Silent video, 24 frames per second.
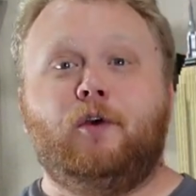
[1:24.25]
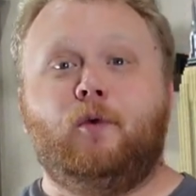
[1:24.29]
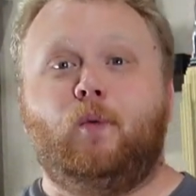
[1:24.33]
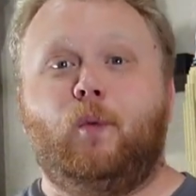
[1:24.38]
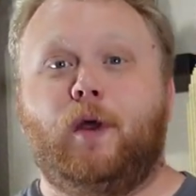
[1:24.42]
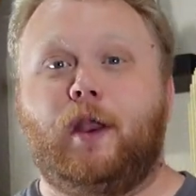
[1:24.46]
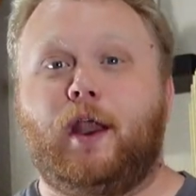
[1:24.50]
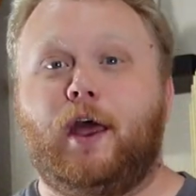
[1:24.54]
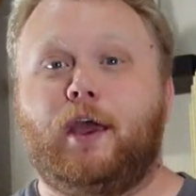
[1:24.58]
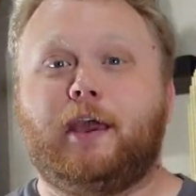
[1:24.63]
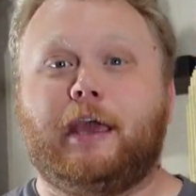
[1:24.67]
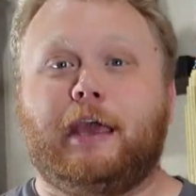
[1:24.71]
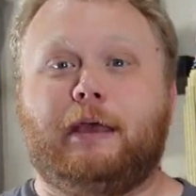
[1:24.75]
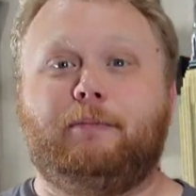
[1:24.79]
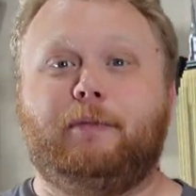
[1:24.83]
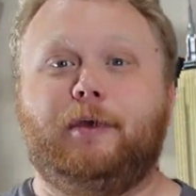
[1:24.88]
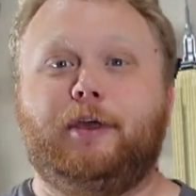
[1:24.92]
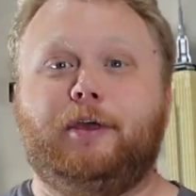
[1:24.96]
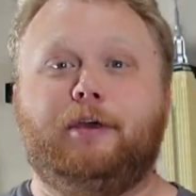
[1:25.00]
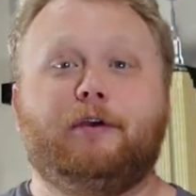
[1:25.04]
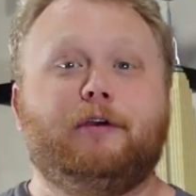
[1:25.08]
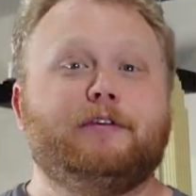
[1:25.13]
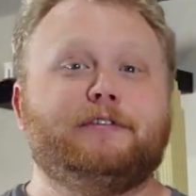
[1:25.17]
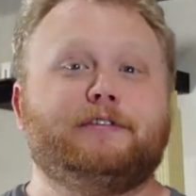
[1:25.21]
when I could be
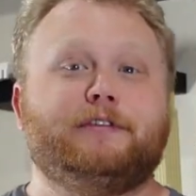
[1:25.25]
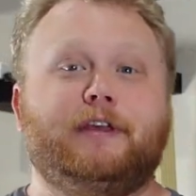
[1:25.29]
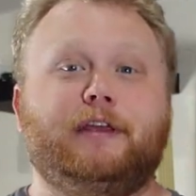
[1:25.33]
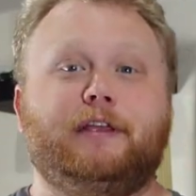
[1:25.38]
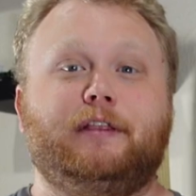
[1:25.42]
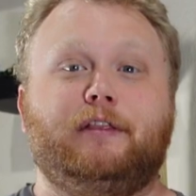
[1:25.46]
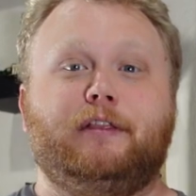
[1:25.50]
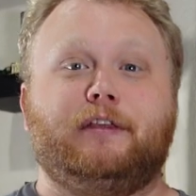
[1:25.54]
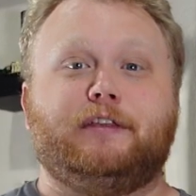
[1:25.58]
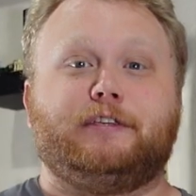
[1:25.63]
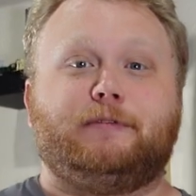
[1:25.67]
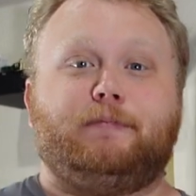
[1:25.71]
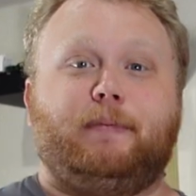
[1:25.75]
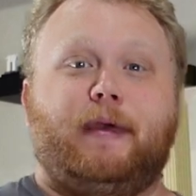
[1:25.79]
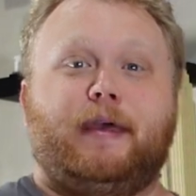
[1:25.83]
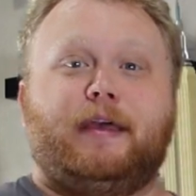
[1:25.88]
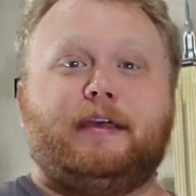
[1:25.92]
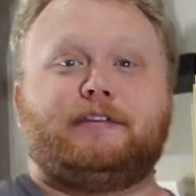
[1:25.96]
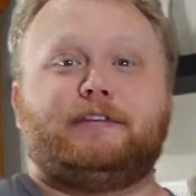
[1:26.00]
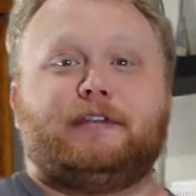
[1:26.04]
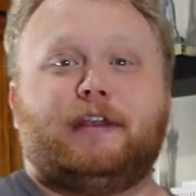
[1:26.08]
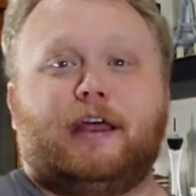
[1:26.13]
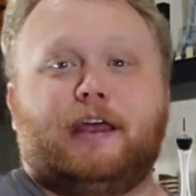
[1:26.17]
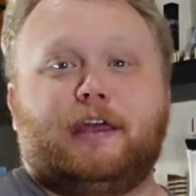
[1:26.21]
using the
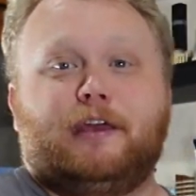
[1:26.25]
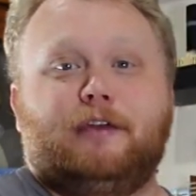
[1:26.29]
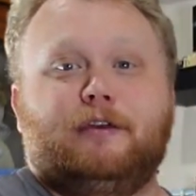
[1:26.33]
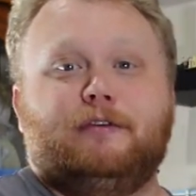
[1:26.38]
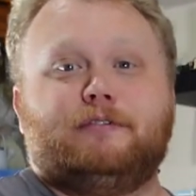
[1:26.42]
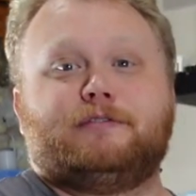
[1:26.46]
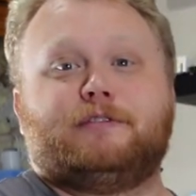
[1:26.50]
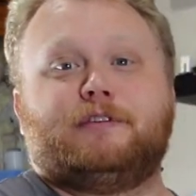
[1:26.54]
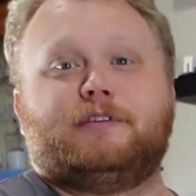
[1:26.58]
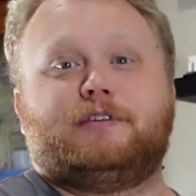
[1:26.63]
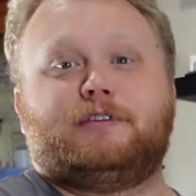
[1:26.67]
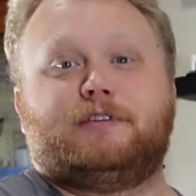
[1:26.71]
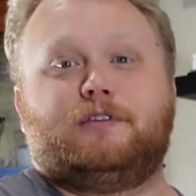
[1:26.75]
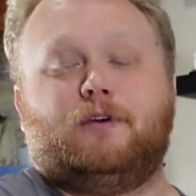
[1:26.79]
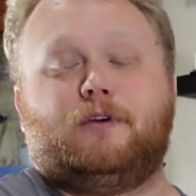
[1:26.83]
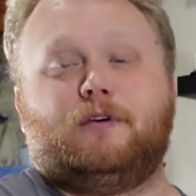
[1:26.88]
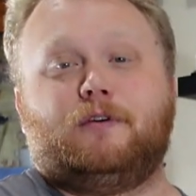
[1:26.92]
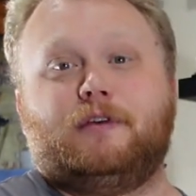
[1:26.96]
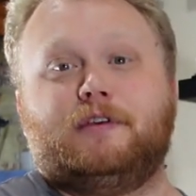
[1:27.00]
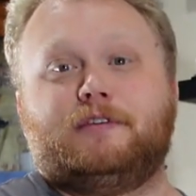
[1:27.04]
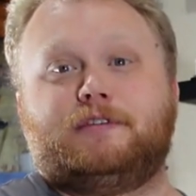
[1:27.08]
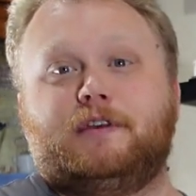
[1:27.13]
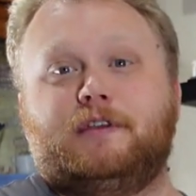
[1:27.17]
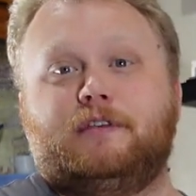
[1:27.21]
space that I use to
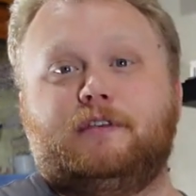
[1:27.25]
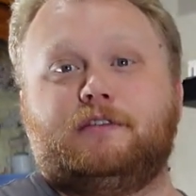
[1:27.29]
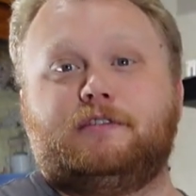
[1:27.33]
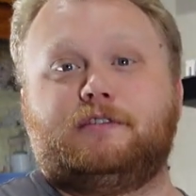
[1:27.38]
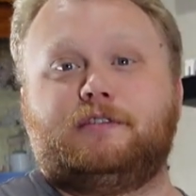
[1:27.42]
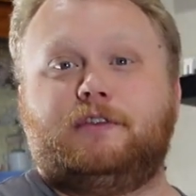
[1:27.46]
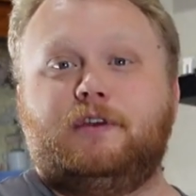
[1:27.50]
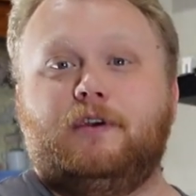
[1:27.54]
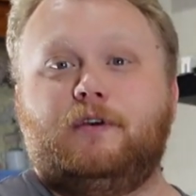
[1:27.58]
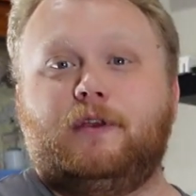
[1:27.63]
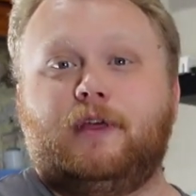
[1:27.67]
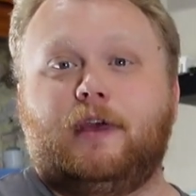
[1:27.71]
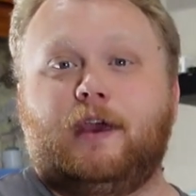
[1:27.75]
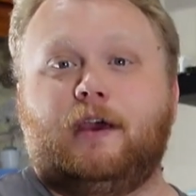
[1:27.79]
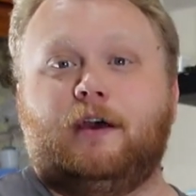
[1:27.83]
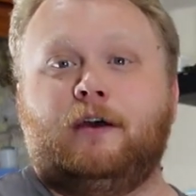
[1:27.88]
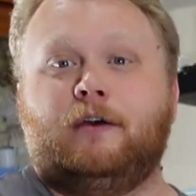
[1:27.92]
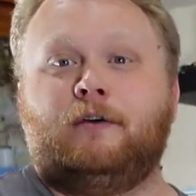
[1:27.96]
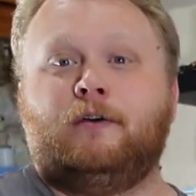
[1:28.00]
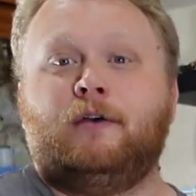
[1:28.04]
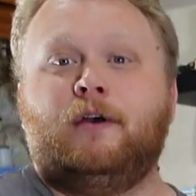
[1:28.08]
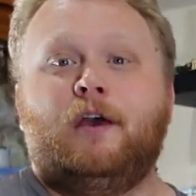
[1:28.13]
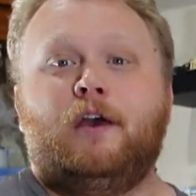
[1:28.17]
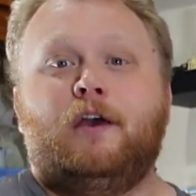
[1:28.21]
store this in the
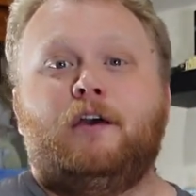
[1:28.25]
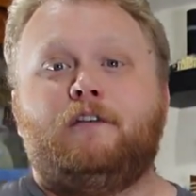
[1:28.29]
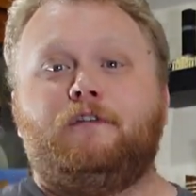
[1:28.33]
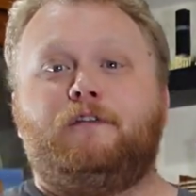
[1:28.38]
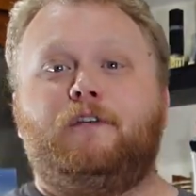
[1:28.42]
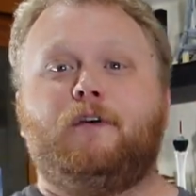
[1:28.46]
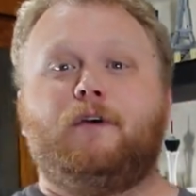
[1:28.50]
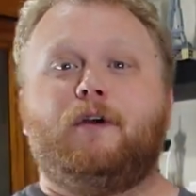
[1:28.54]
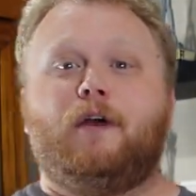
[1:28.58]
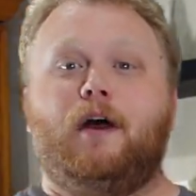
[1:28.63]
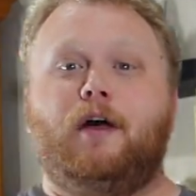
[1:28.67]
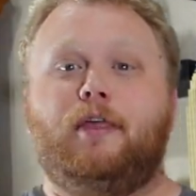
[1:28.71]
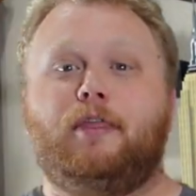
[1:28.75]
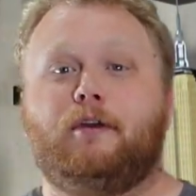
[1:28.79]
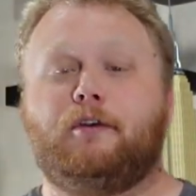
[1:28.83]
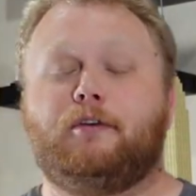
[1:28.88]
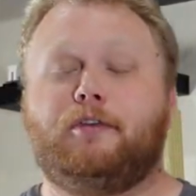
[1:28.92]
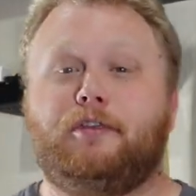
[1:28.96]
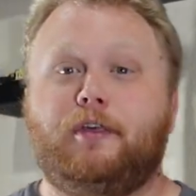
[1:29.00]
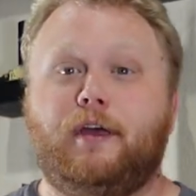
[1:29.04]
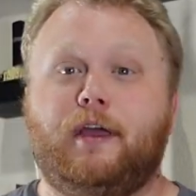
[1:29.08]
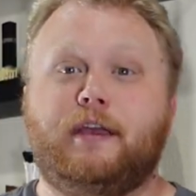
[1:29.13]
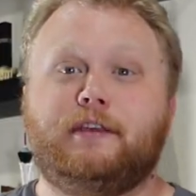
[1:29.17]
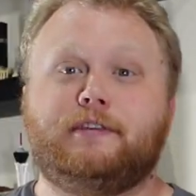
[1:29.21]
studio for other
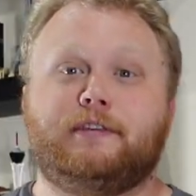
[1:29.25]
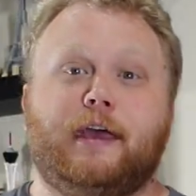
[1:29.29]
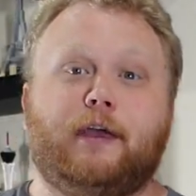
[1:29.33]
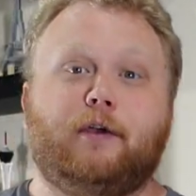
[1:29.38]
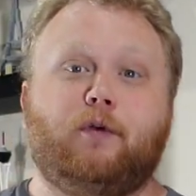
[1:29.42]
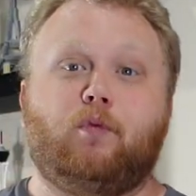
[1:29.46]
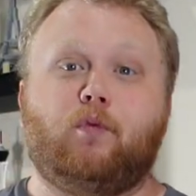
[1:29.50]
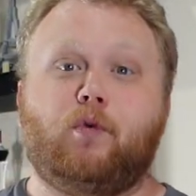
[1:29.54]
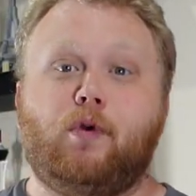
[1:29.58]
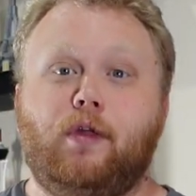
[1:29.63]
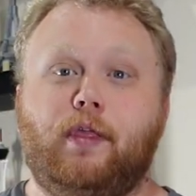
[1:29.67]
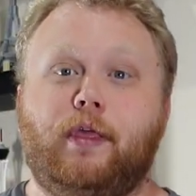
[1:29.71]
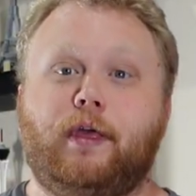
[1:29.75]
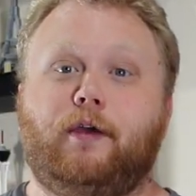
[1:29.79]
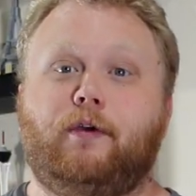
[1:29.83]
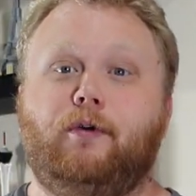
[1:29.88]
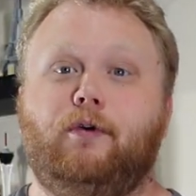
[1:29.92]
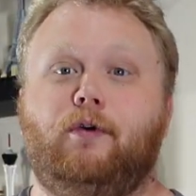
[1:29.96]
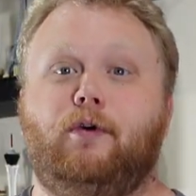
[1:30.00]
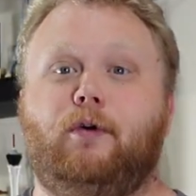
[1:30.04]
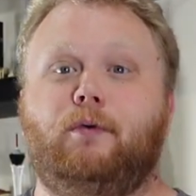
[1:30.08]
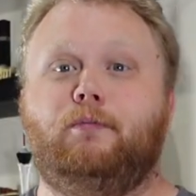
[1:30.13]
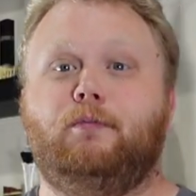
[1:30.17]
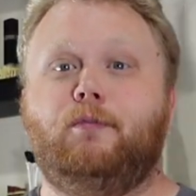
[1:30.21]
things like really
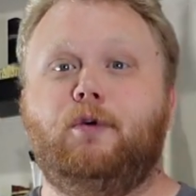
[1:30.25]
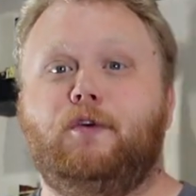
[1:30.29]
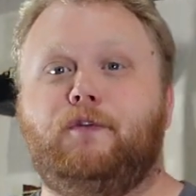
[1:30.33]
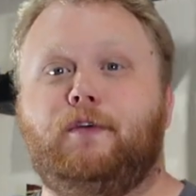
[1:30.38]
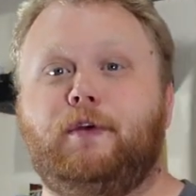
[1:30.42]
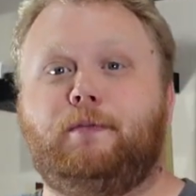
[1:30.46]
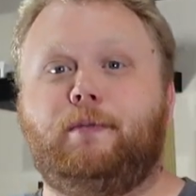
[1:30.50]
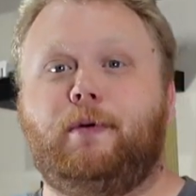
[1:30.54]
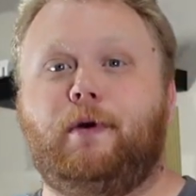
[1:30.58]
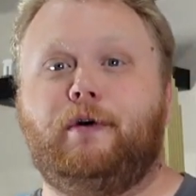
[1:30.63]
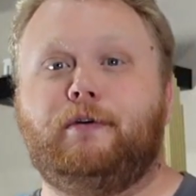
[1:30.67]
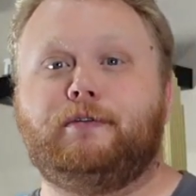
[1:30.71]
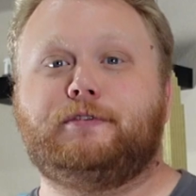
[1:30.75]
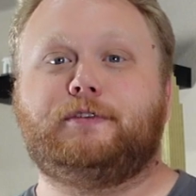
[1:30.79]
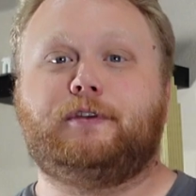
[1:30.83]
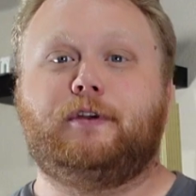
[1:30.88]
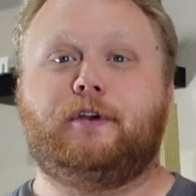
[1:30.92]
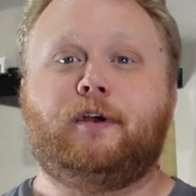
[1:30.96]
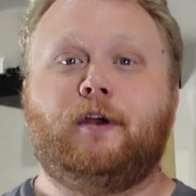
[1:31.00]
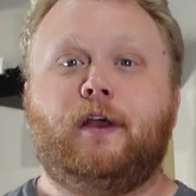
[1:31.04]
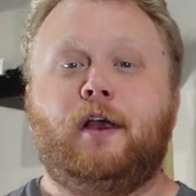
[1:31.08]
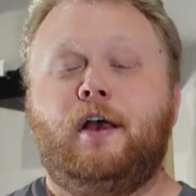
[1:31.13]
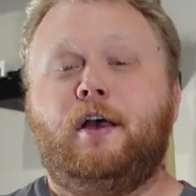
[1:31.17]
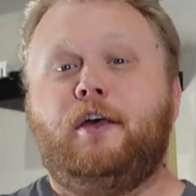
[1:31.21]
cool movie
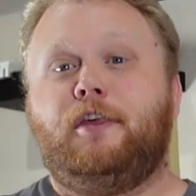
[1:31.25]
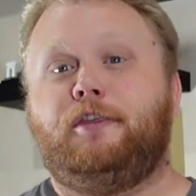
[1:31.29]
poster